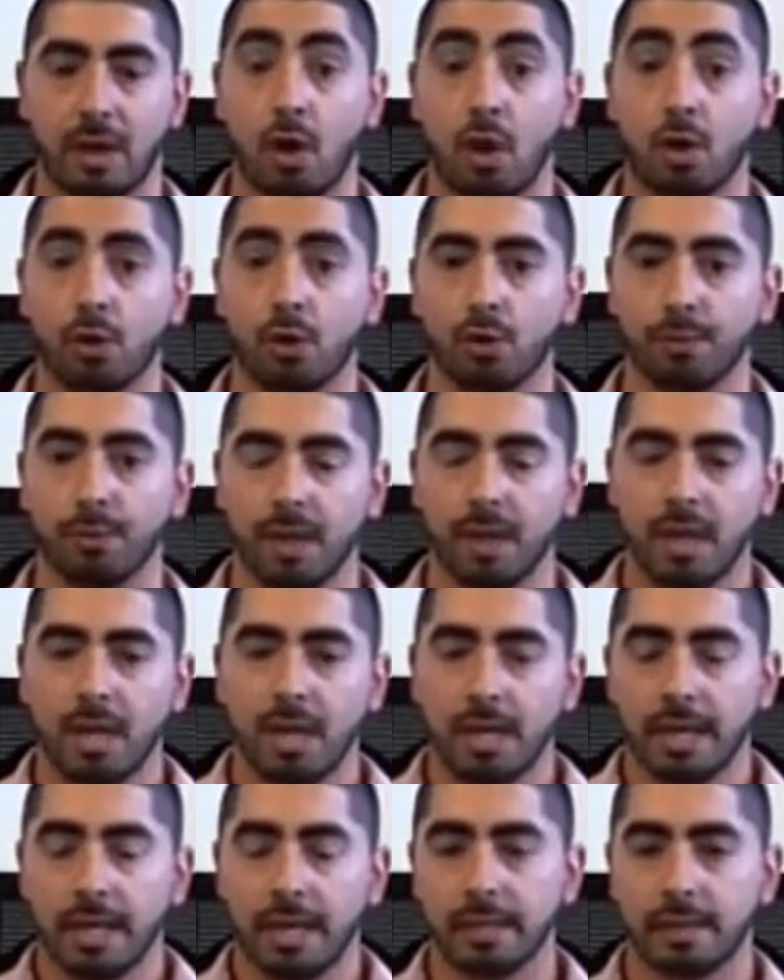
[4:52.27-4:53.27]
home
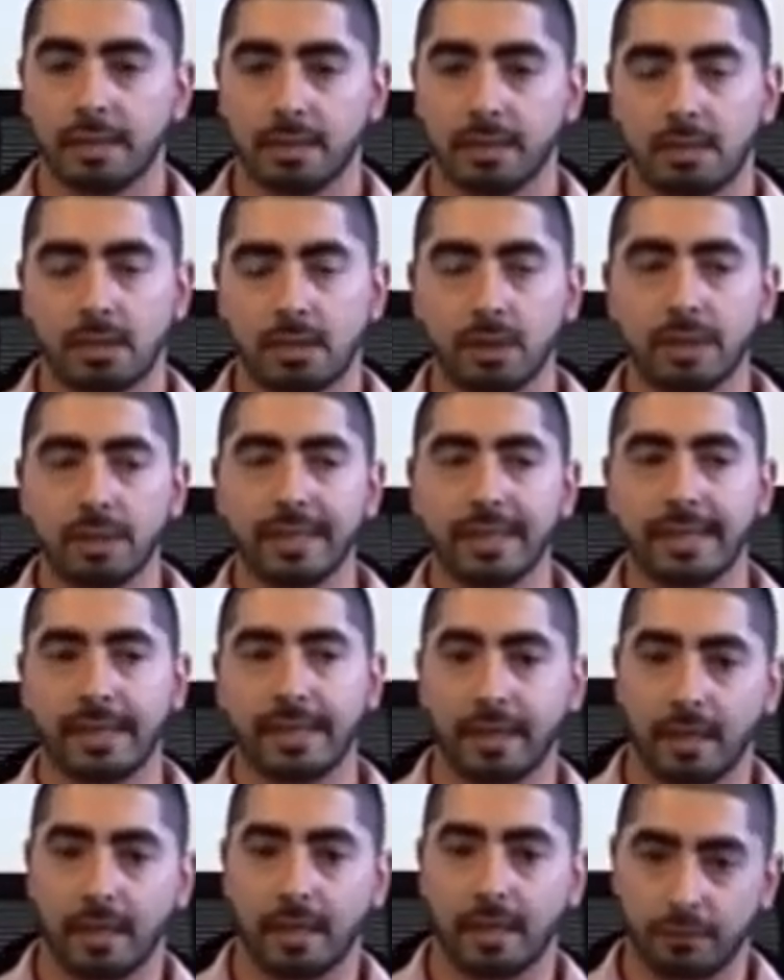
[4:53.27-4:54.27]
is slowly
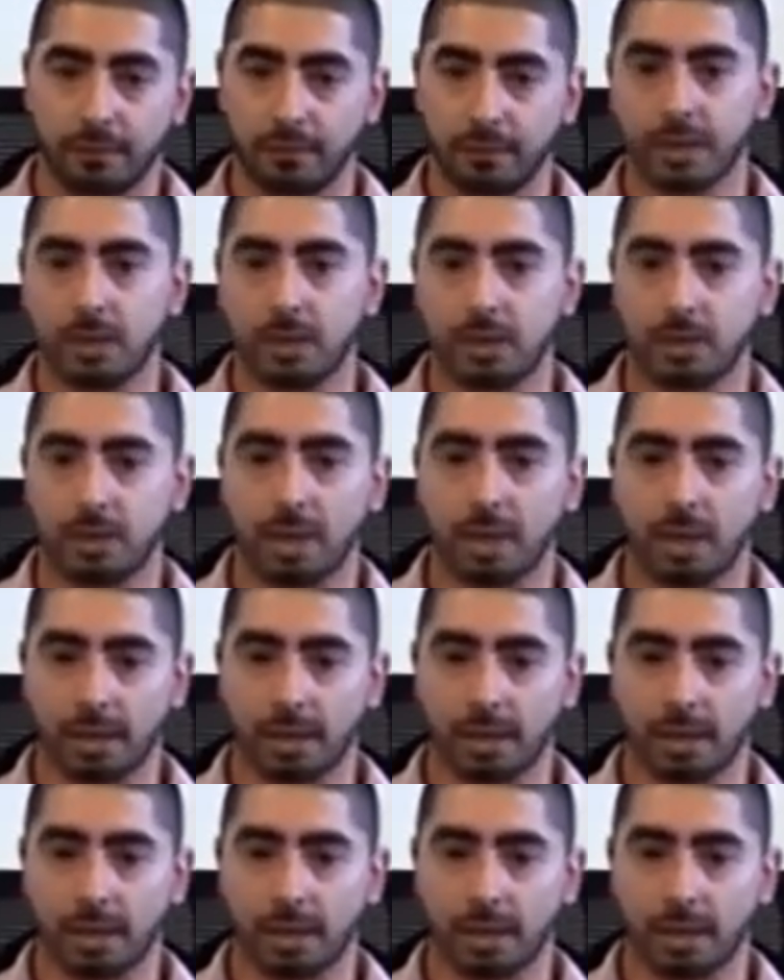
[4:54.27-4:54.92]
getting out of reach,